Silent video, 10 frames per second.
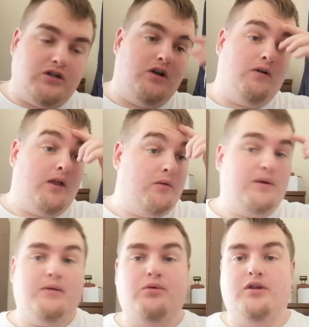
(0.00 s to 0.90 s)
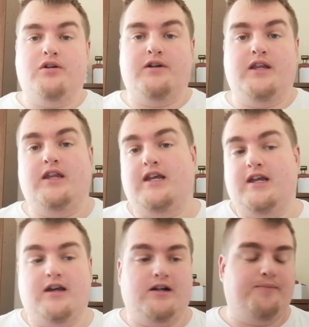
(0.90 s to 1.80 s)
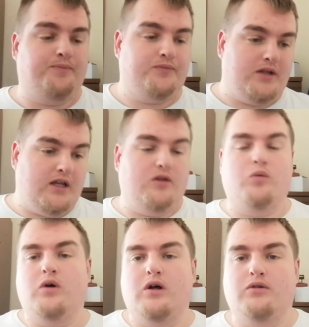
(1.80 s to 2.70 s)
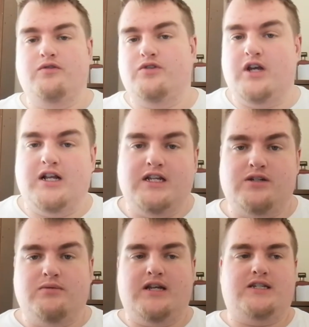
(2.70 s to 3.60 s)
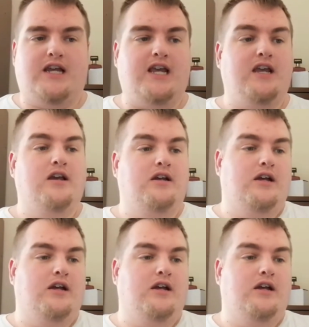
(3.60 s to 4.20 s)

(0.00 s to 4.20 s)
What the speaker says: other people that are in the world of journalism, let's say.